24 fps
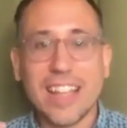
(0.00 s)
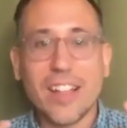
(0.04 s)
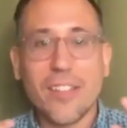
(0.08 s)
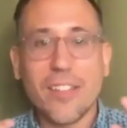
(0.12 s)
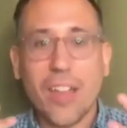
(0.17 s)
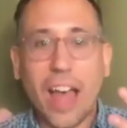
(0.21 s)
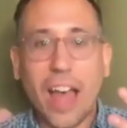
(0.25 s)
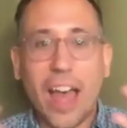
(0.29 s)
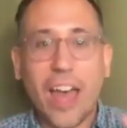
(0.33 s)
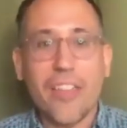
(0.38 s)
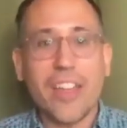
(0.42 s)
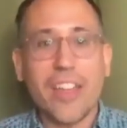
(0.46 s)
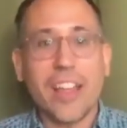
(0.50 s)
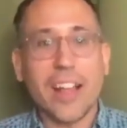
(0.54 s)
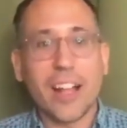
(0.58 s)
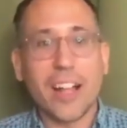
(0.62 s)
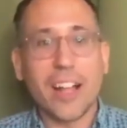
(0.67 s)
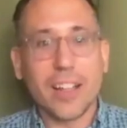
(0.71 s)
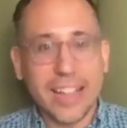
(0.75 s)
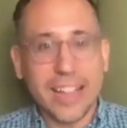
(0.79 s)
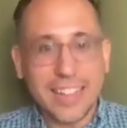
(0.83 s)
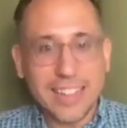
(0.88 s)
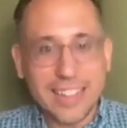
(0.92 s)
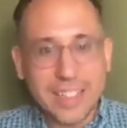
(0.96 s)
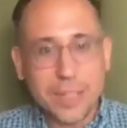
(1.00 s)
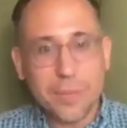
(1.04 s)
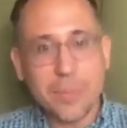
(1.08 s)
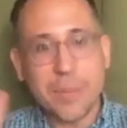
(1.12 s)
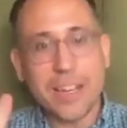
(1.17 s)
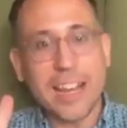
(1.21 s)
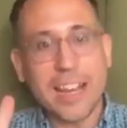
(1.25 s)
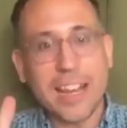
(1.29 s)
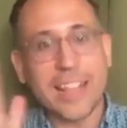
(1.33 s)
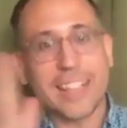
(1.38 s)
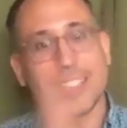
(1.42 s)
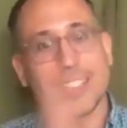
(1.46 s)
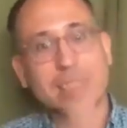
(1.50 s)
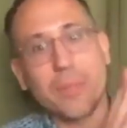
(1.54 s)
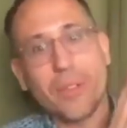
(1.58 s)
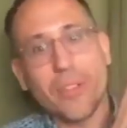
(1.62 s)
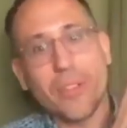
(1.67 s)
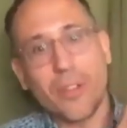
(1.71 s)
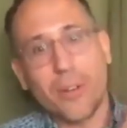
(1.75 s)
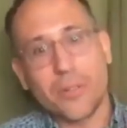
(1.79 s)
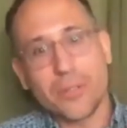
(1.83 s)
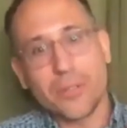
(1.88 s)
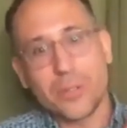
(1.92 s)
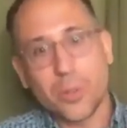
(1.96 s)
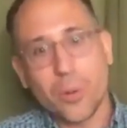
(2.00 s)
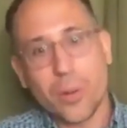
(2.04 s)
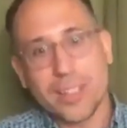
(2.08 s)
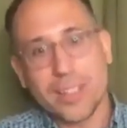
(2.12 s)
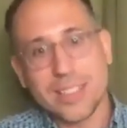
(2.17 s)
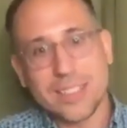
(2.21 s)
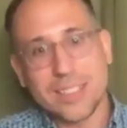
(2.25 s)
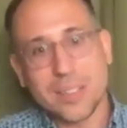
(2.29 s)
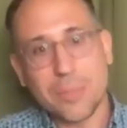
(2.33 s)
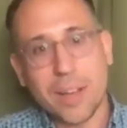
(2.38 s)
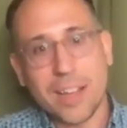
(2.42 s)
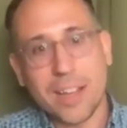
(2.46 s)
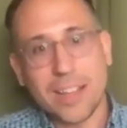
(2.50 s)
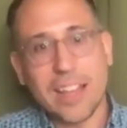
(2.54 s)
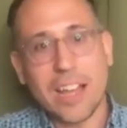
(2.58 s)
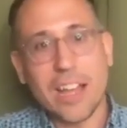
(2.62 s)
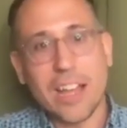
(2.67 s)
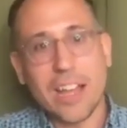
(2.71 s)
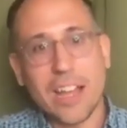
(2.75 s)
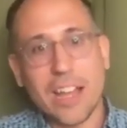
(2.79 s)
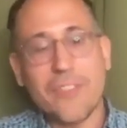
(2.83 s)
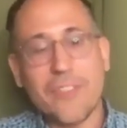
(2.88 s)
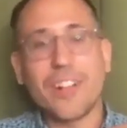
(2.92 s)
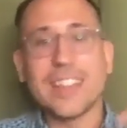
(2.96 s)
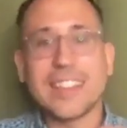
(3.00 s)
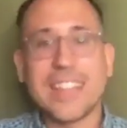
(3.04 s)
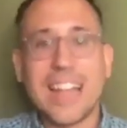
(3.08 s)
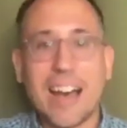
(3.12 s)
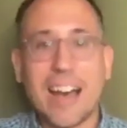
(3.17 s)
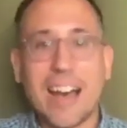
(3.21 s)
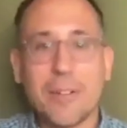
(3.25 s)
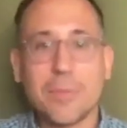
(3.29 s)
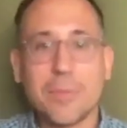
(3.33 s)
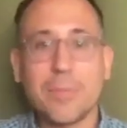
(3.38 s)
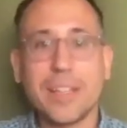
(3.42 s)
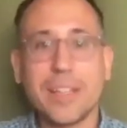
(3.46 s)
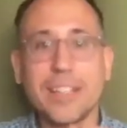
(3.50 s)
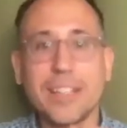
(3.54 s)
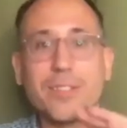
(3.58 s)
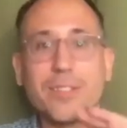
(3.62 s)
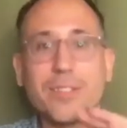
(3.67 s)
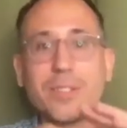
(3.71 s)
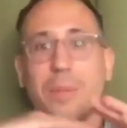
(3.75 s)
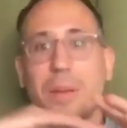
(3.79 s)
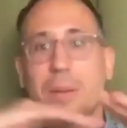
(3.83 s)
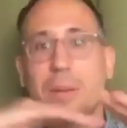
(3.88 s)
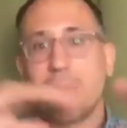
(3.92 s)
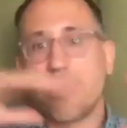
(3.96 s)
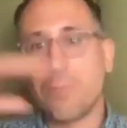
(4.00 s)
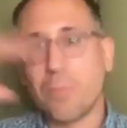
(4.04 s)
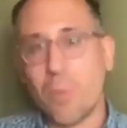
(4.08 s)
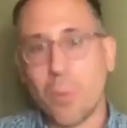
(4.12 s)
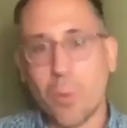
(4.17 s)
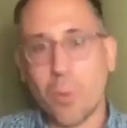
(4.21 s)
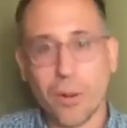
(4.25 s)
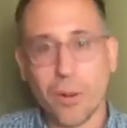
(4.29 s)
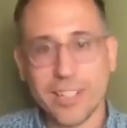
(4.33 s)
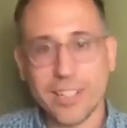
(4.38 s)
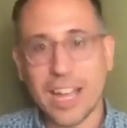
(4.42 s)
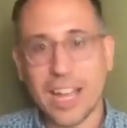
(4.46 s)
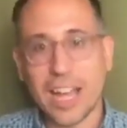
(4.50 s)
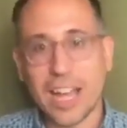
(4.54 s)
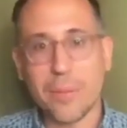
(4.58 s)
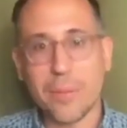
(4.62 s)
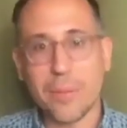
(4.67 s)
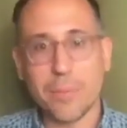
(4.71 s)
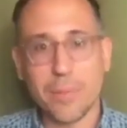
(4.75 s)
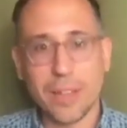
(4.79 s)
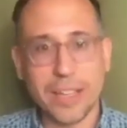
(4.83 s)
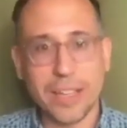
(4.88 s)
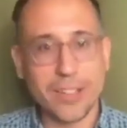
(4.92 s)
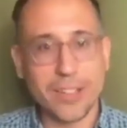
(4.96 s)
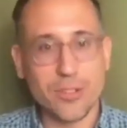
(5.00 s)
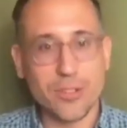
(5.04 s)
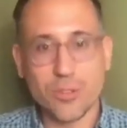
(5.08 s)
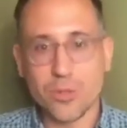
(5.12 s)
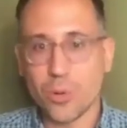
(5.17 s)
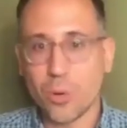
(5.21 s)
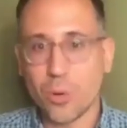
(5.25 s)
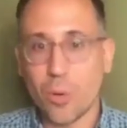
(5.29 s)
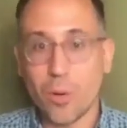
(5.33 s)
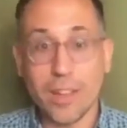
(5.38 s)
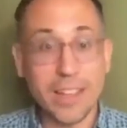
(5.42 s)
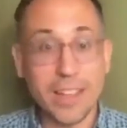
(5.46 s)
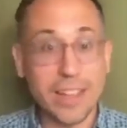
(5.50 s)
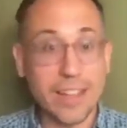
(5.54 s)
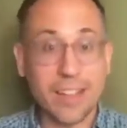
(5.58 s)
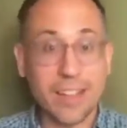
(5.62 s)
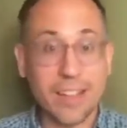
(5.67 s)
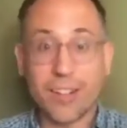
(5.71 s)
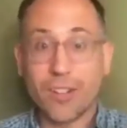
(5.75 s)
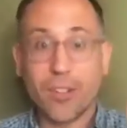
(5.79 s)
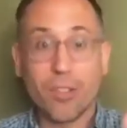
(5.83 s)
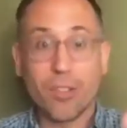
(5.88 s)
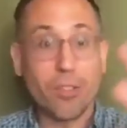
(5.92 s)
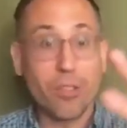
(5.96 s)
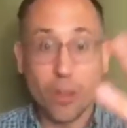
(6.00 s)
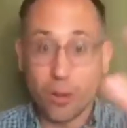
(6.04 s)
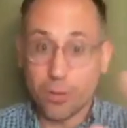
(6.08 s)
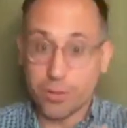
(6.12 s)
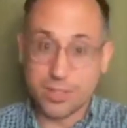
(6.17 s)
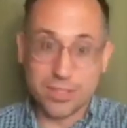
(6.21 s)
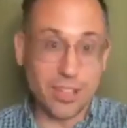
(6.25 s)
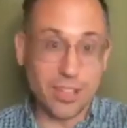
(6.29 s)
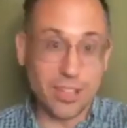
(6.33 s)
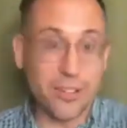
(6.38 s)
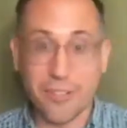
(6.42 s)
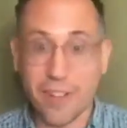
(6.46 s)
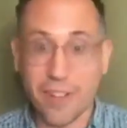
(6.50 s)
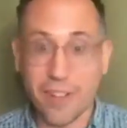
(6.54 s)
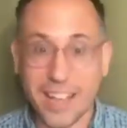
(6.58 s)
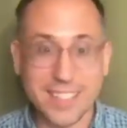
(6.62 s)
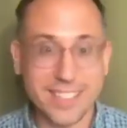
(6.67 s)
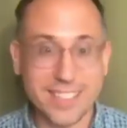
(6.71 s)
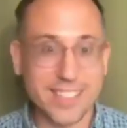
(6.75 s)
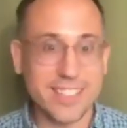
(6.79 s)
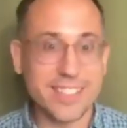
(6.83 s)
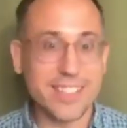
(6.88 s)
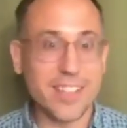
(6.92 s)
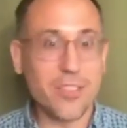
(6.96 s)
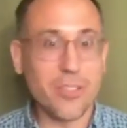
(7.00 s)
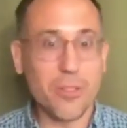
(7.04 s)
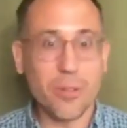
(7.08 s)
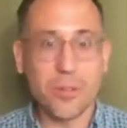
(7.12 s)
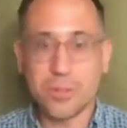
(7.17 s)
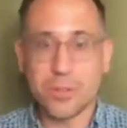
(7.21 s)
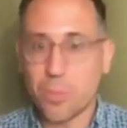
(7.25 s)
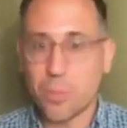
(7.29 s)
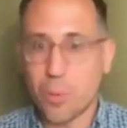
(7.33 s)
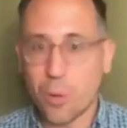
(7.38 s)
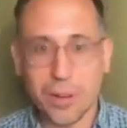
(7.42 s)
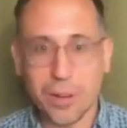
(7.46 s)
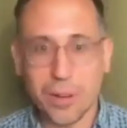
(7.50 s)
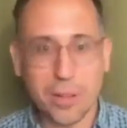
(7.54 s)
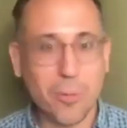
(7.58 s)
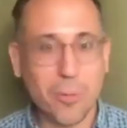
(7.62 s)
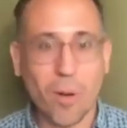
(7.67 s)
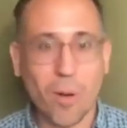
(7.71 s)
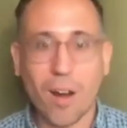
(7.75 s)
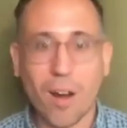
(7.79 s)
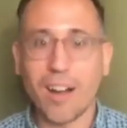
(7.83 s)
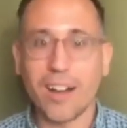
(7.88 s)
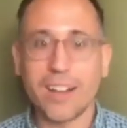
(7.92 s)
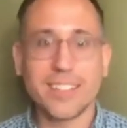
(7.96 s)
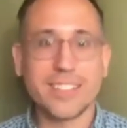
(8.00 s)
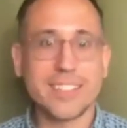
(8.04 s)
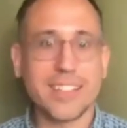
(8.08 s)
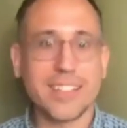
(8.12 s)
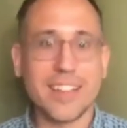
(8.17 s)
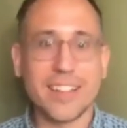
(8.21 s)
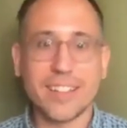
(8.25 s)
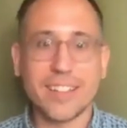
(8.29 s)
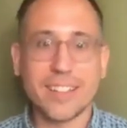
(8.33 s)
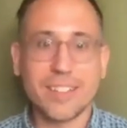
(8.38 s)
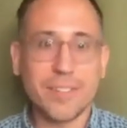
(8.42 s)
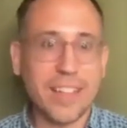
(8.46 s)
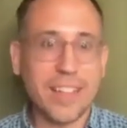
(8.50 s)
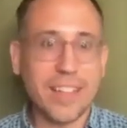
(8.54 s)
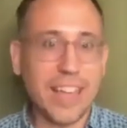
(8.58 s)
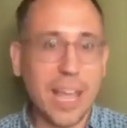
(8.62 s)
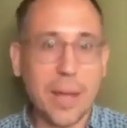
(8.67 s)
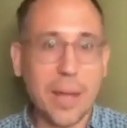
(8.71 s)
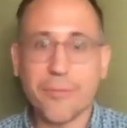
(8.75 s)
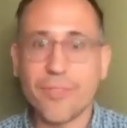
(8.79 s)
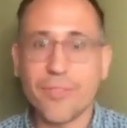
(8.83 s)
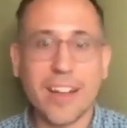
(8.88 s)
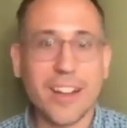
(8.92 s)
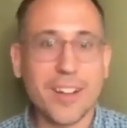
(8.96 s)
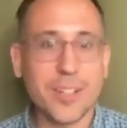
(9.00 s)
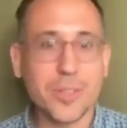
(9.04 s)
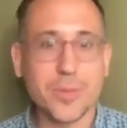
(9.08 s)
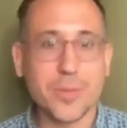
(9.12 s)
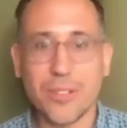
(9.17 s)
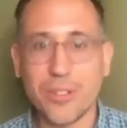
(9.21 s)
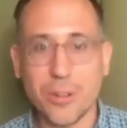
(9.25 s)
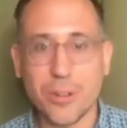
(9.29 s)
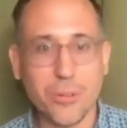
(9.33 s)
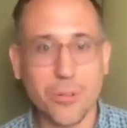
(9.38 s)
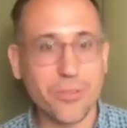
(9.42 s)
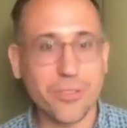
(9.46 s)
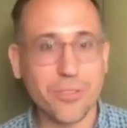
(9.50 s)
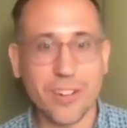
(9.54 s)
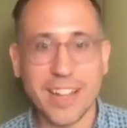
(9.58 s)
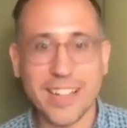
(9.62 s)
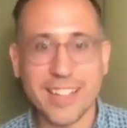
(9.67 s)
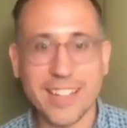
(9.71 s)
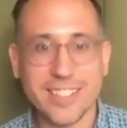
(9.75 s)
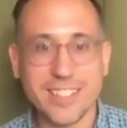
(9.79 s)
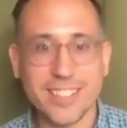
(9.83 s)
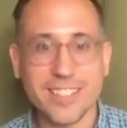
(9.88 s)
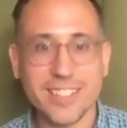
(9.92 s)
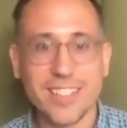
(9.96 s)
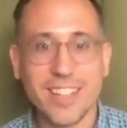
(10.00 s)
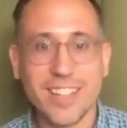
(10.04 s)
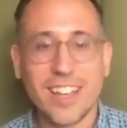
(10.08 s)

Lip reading: I think eliminating some of those choices in my life allowed me to spend more time enjoying those sunrises and those morning walks and campfires with new friends.